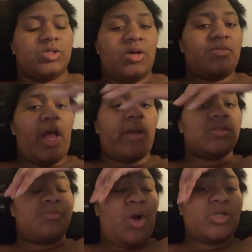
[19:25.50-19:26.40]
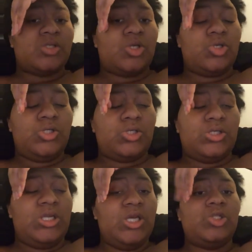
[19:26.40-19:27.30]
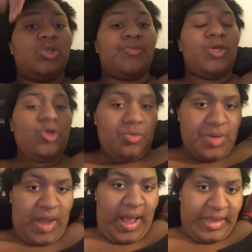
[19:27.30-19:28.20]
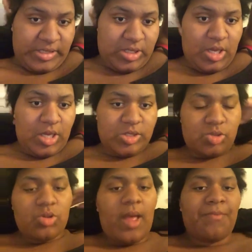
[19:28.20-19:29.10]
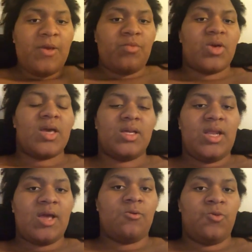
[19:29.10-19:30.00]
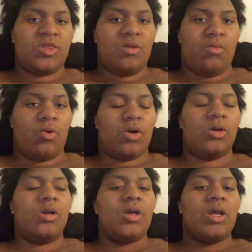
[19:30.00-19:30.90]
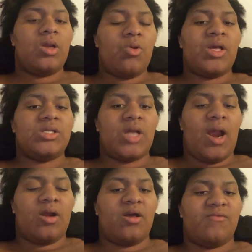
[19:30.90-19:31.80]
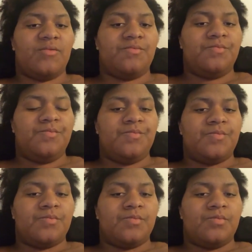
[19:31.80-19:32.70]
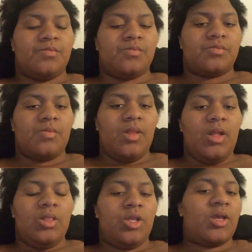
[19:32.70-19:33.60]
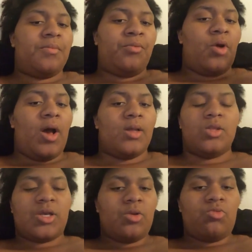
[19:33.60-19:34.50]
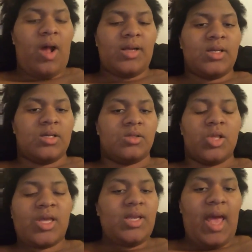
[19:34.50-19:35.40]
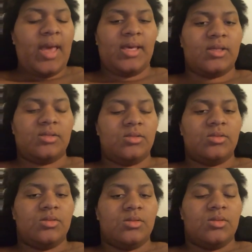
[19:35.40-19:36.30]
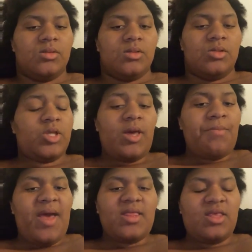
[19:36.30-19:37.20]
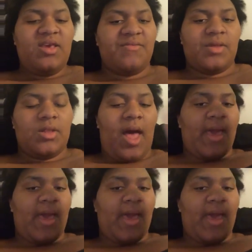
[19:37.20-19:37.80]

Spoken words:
Sometimes monsters need to be humanized so that people can connect with them more and don't get tired of them. Look at Braun, look at Ronda, look at Nia, look at Beth even.